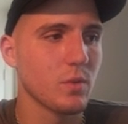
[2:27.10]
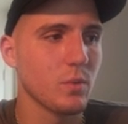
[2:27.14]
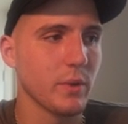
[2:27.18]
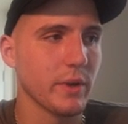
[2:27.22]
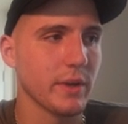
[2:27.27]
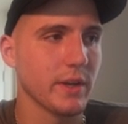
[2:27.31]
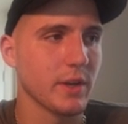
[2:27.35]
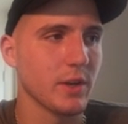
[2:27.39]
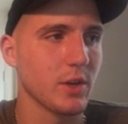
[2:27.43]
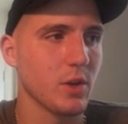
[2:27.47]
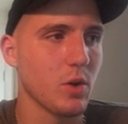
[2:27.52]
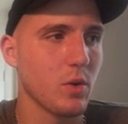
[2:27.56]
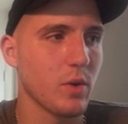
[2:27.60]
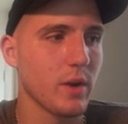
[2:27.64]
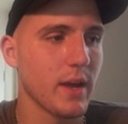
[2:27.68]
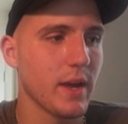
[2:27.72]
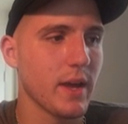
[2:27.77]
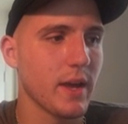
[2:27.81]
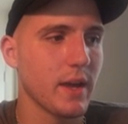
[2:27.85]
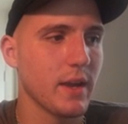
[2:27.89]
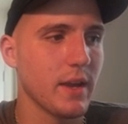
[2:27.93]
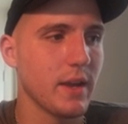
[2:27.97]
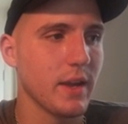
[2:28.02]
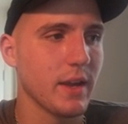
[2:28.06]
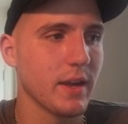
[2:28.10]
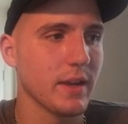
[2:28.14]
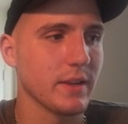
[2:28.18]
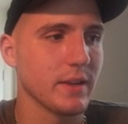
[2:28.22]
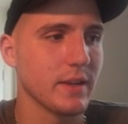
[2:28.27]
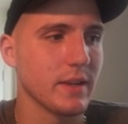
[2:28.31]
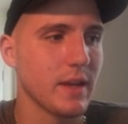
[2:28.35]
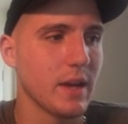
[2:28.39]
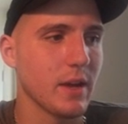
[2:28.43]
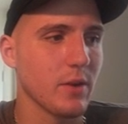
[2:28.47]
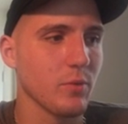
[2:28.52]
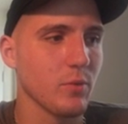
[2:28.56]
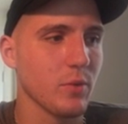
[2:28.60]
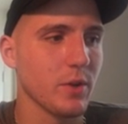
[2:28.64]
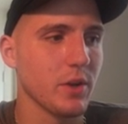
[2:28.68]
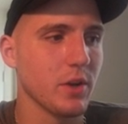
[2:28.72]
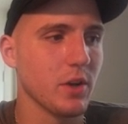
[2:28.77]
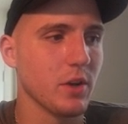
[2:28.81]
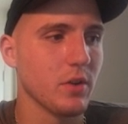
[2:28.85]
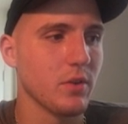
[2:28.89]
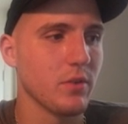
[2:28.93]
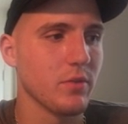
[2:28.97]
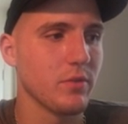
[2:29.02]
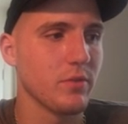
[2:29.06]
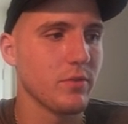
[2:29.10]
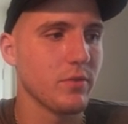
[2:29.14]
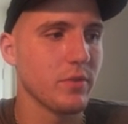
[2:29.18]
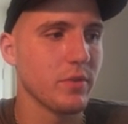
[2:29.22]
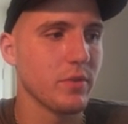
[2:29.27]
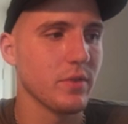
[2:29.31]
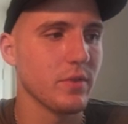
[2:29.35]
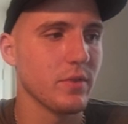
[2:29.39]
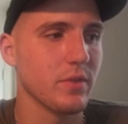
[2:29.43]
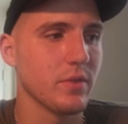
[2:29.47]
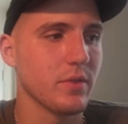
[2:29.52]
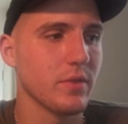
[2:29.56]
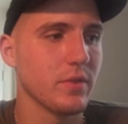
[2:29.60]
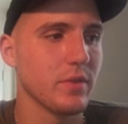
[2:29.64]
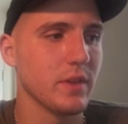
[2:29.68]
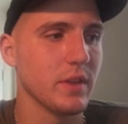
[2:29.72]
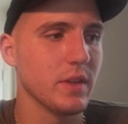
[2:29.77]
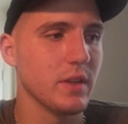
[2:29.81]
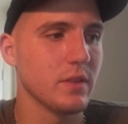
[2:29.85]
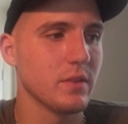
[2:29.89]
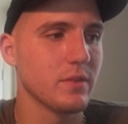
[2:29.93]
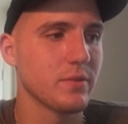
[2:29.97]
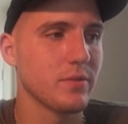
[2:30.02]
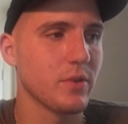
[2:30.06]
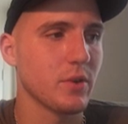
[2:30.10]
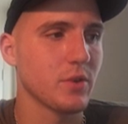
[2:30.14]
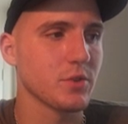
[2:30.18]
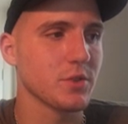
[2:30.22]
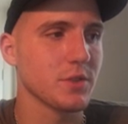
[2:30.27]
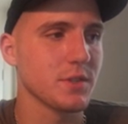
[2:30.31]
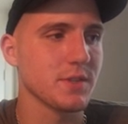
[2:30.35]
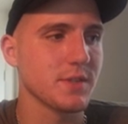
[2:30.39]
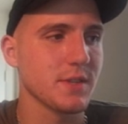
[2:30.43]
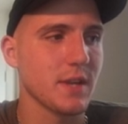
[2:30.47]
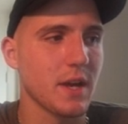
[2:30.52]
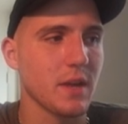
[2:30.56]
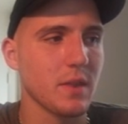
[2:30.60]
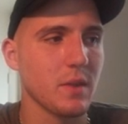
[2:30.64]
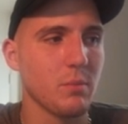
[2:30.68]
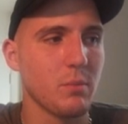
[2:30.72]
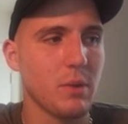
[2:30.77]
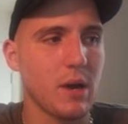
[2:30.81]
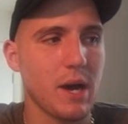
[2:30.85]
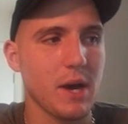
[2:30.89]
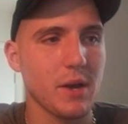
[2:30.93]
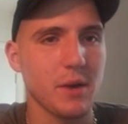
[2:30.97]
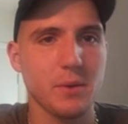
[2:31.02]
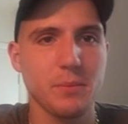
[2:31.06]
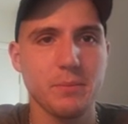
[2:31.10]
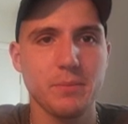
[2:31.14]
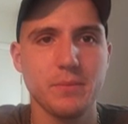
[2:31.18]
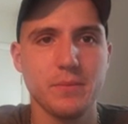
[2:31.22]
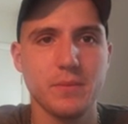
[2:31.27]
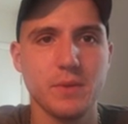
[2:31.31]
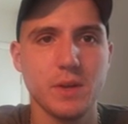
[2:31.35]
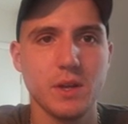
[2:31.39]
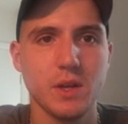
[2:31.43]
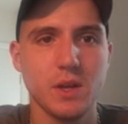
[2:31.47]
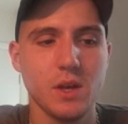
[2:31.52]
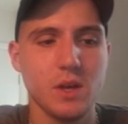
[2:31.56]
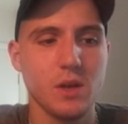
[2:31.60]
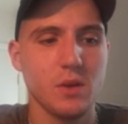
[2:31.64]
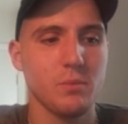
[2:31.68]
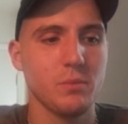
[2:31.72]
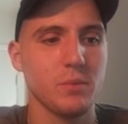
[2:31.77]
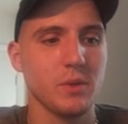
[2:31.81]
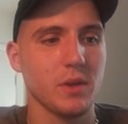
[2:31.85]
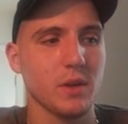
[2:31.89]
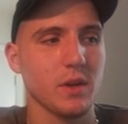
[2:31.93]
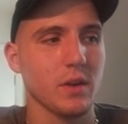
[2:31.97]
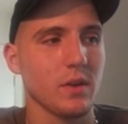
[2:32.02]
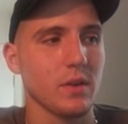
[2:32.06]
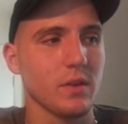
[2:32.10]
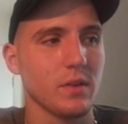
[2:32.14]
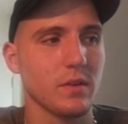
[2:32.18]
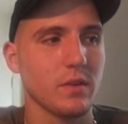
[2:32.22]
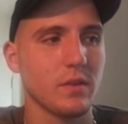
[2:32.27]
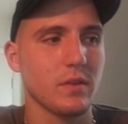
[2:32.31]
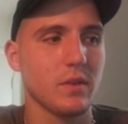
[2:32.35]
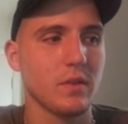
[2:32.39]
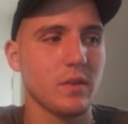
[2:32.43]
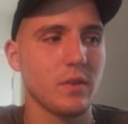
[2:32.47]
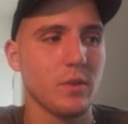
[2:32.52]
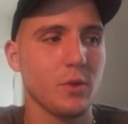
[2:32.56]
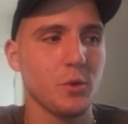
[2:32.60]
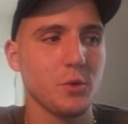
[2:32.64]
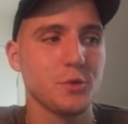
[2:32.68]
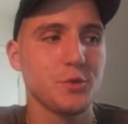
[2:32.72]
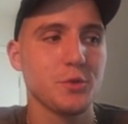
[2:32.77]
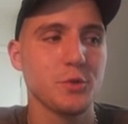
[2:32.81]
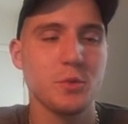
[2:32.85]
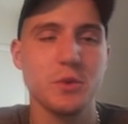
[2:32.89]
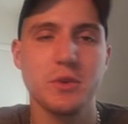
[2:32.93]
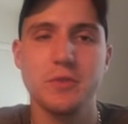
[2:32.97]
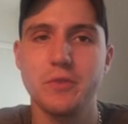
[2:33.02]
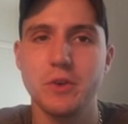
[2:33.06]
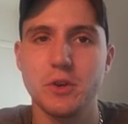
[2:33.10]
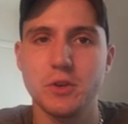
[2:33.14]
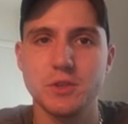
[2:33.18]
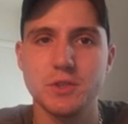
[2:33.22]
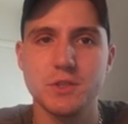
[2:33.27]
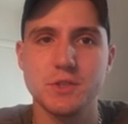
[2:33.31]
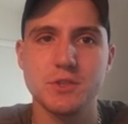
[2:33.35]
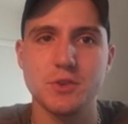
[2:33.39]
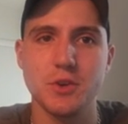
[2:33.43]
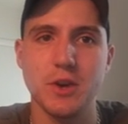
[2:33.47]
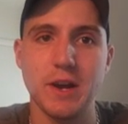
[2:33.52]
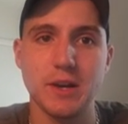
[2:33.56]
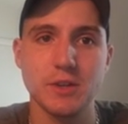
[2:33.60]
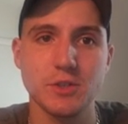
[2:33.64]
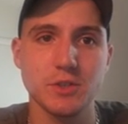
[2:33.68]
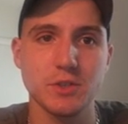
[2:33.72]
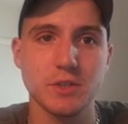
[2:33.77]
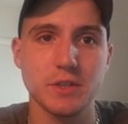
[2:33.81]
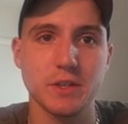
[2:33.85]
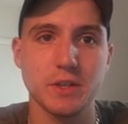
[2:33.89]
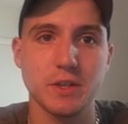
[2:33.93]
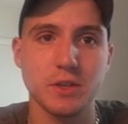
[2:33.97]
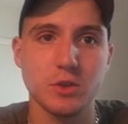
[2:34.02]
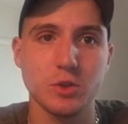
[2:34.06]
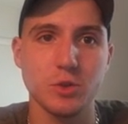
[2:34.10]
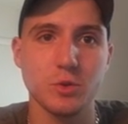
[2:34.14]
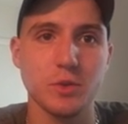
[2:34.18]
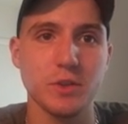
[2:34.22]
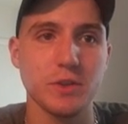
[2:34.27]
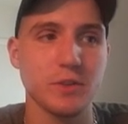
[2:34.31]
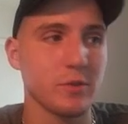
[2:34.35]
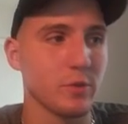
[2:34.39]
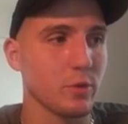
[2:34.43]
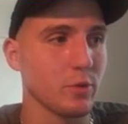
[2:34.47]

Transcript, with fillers: we can go ahead and get rid of these functions on the bottom, because those three functions are actually included.